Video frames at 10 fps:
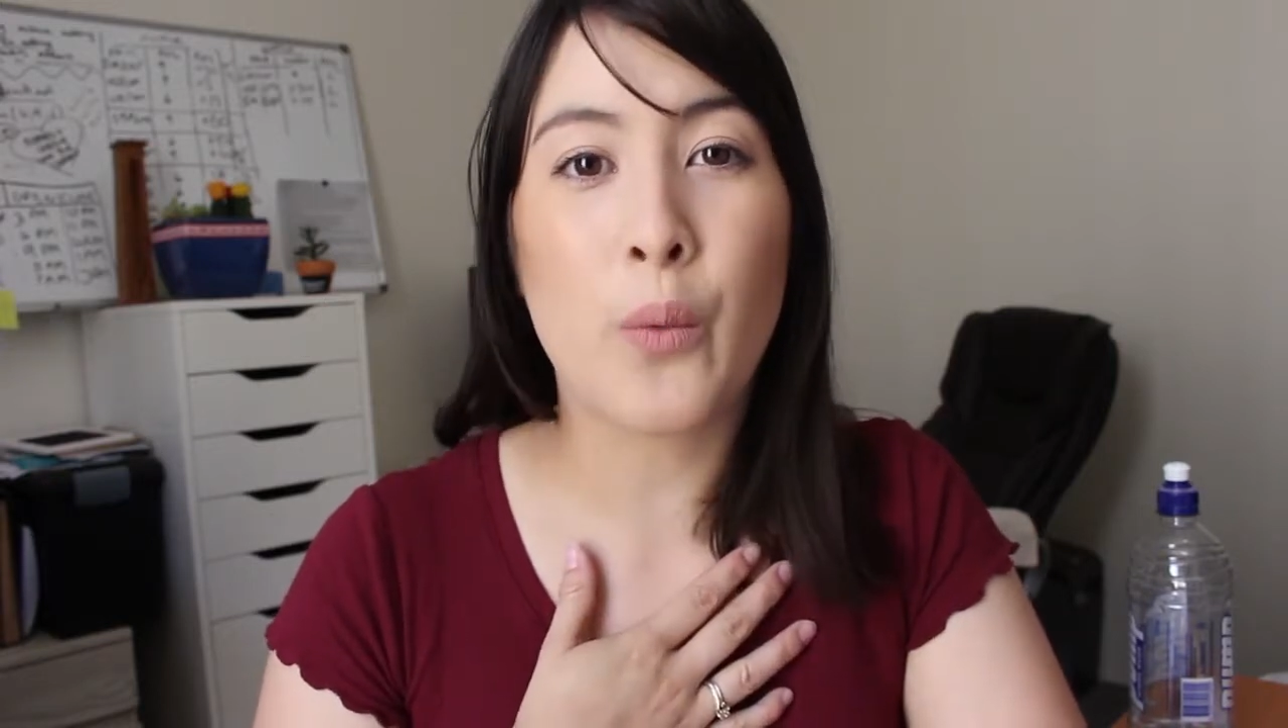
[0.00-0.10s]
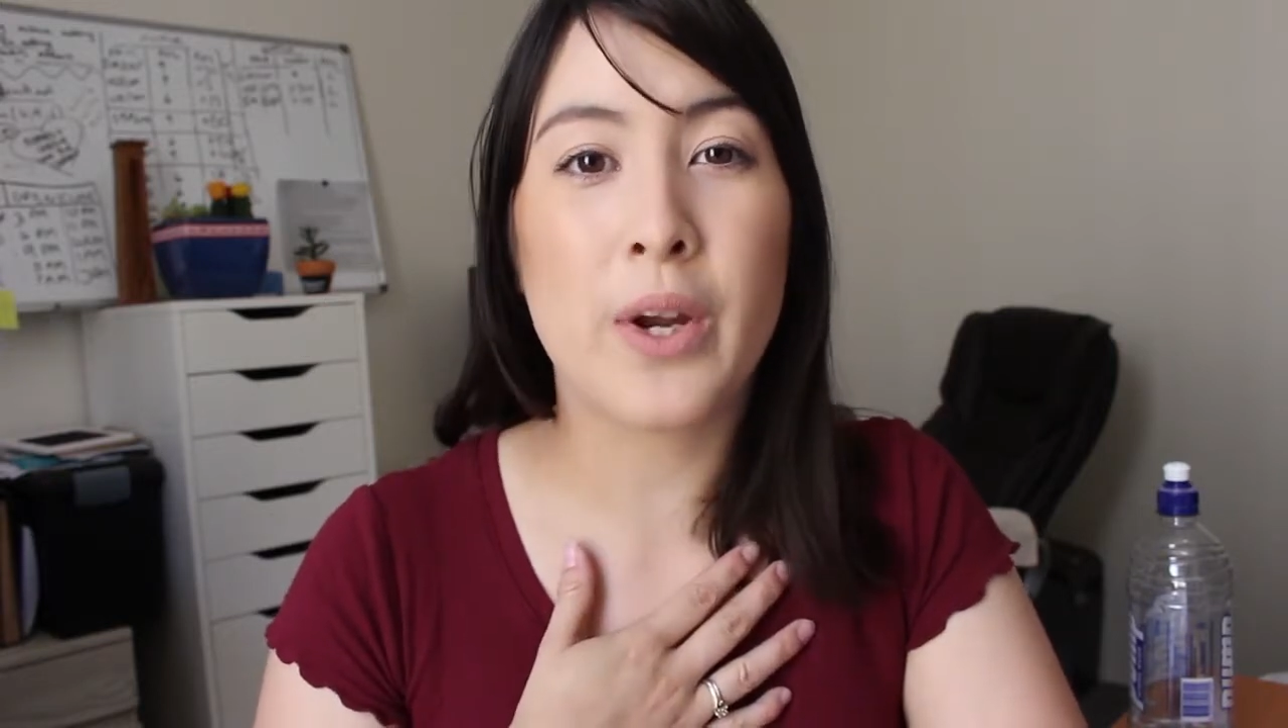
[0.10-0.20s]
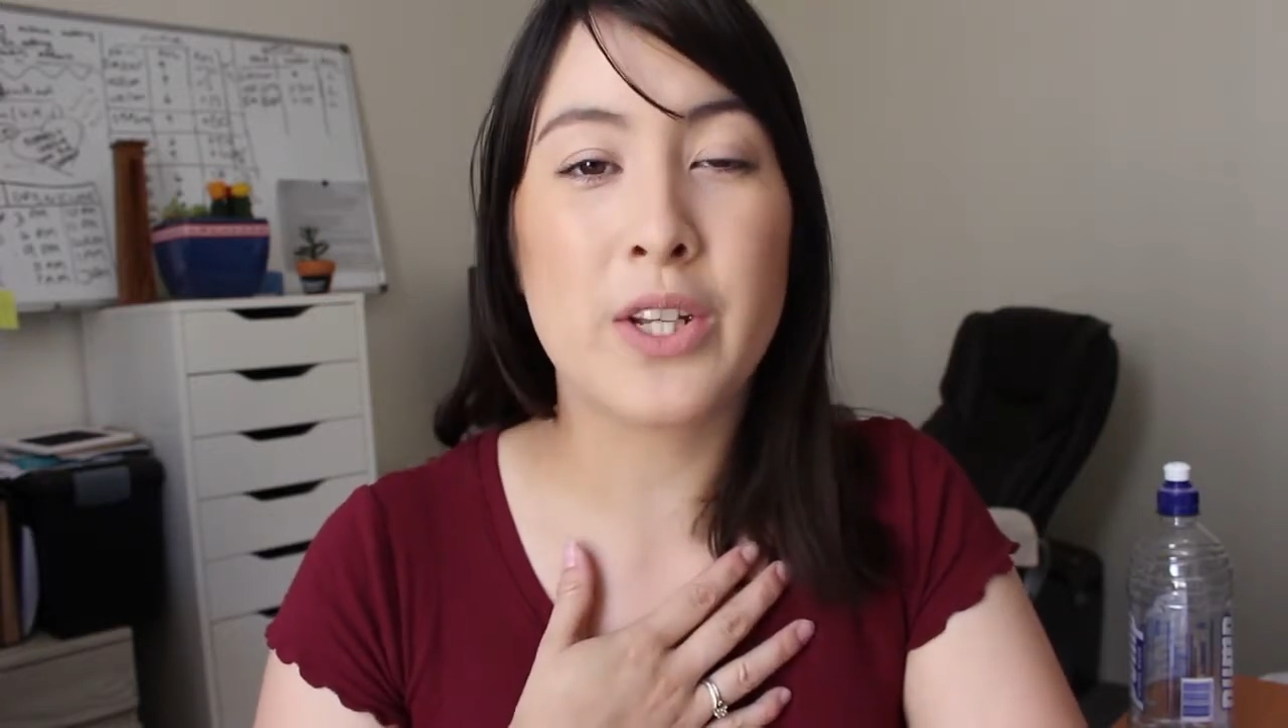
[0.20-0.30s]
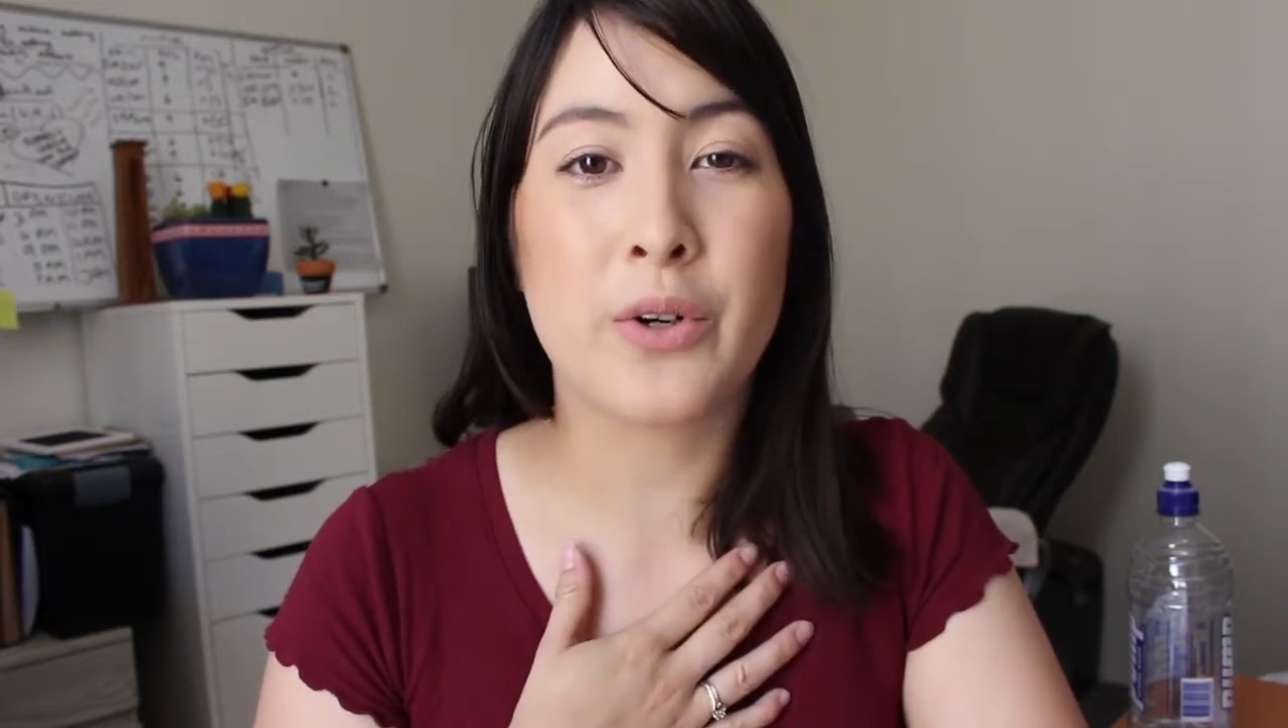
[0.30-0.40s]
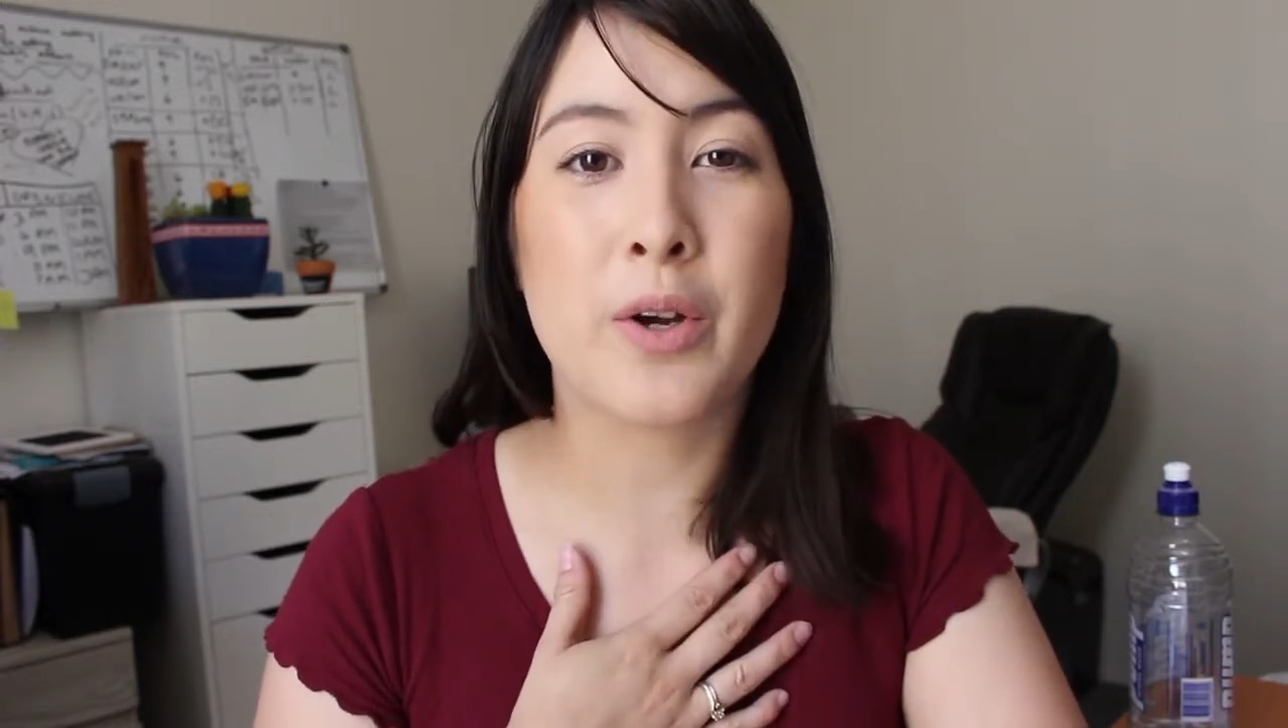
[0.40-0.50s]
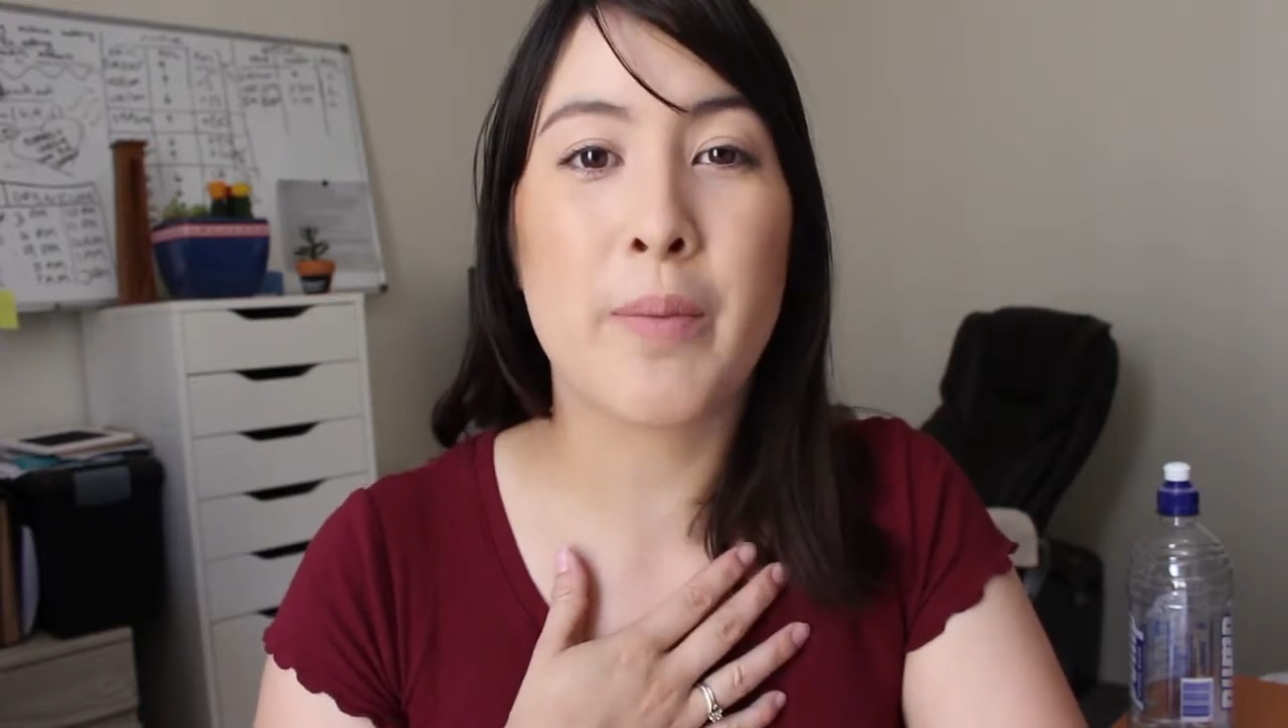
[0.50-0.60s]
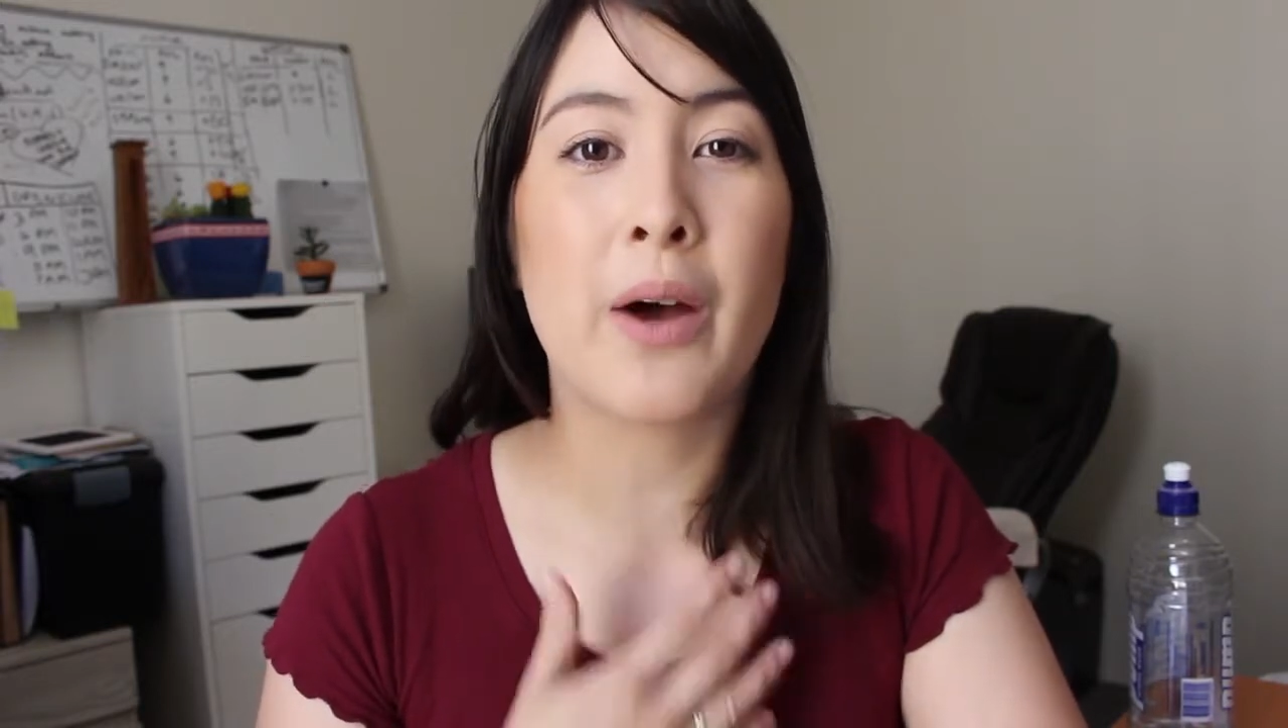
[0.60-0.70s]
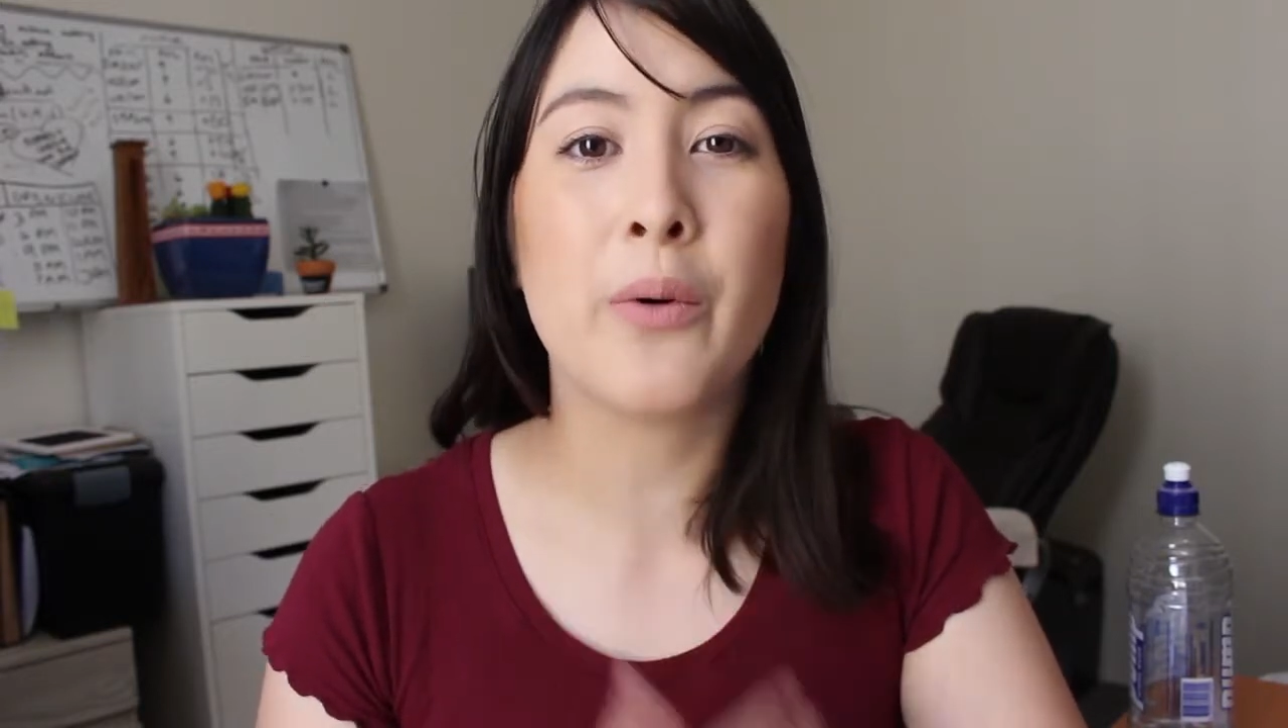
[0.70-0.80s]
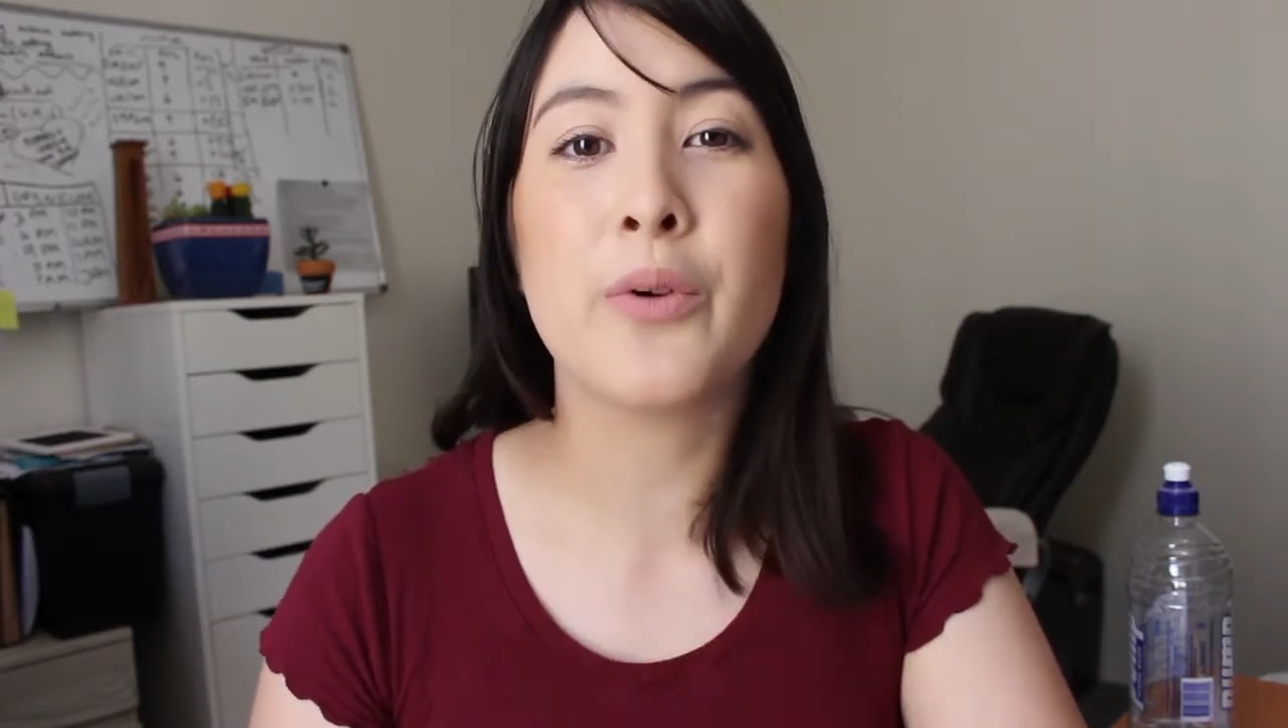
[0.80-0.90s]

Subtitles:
we talk about